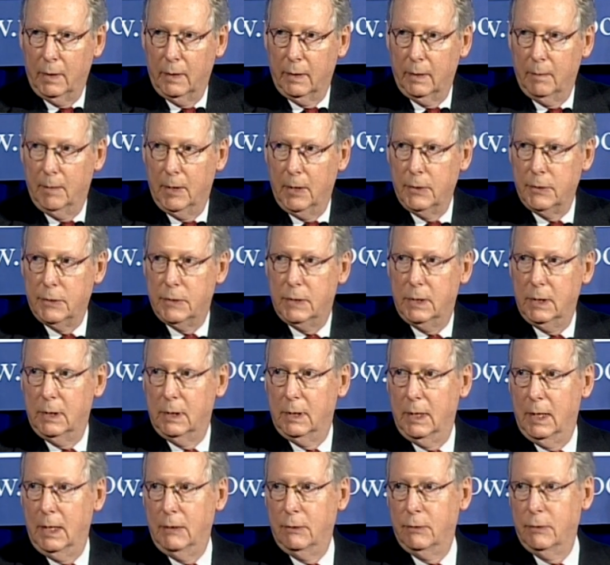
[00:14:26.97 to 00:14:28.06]
And one of the
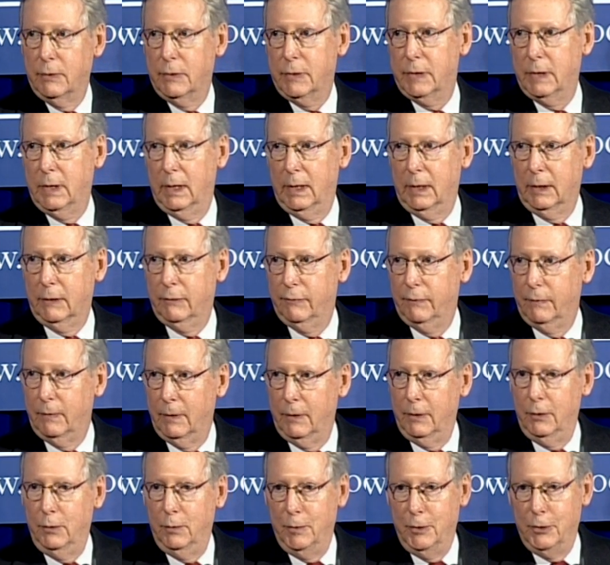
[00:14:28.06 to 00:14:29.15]
most dangerous
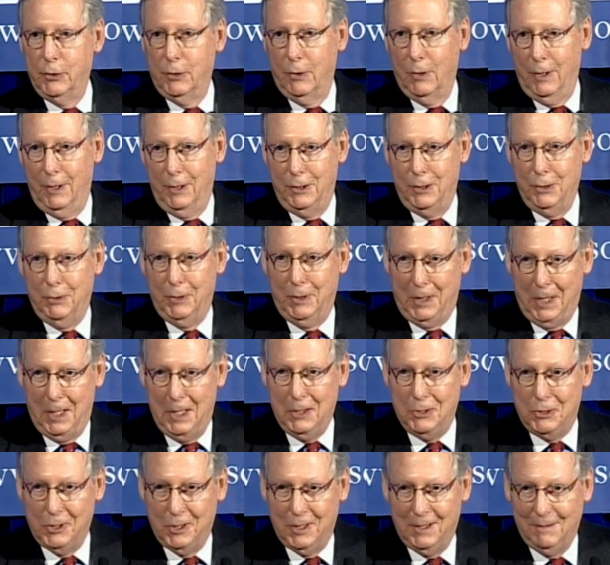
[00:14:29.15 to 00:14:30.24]
things for a new majority
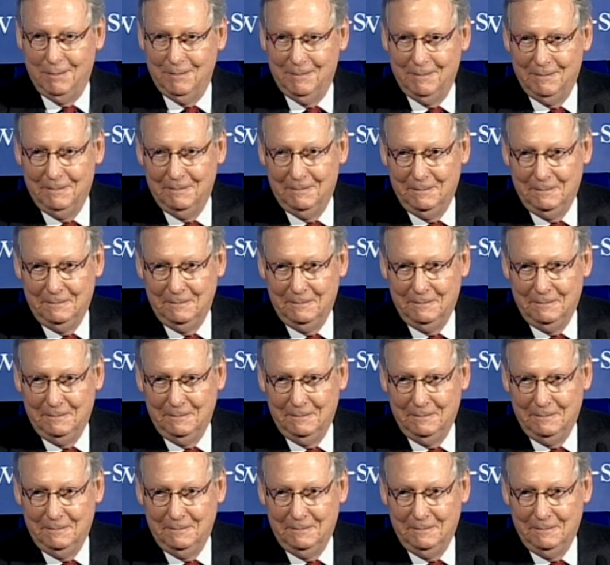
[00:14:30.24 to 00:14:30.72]
to engage in